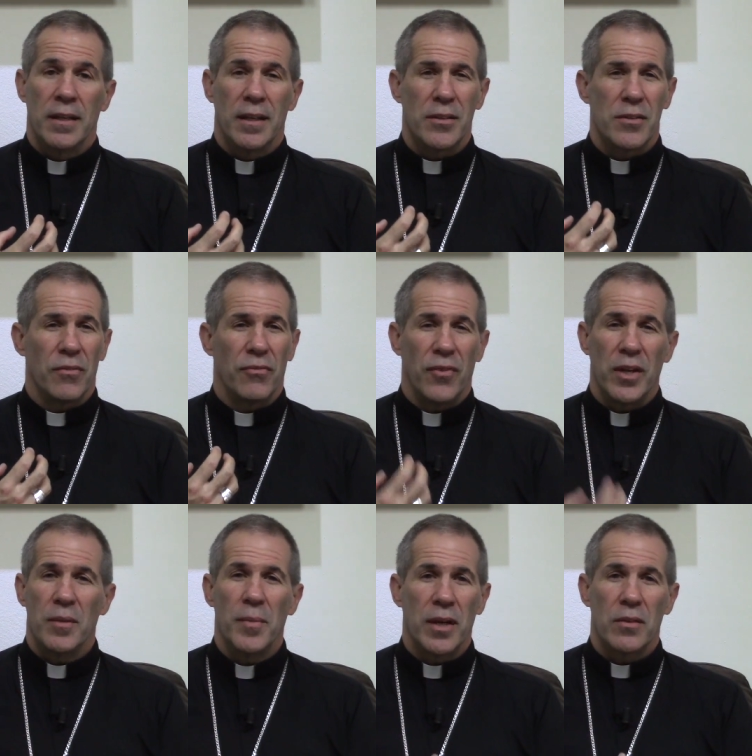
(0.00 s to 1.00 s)
There's a
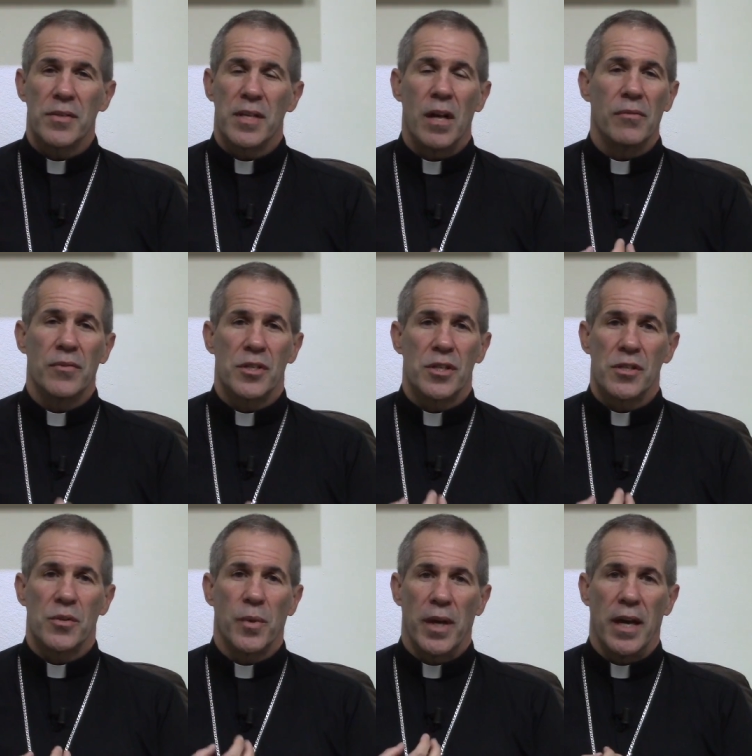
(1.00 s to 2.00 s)
fundamental
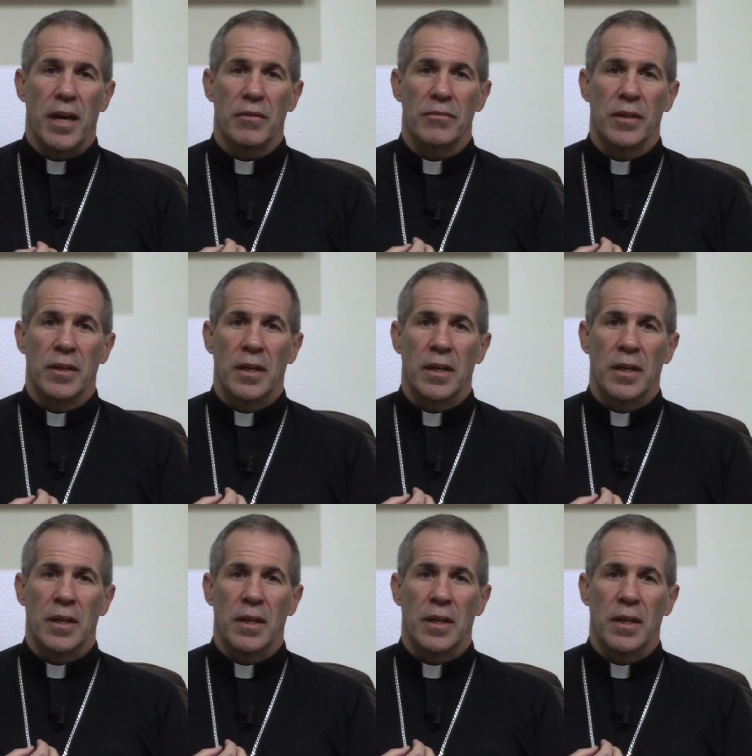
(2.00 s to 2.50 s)
selfishness we have,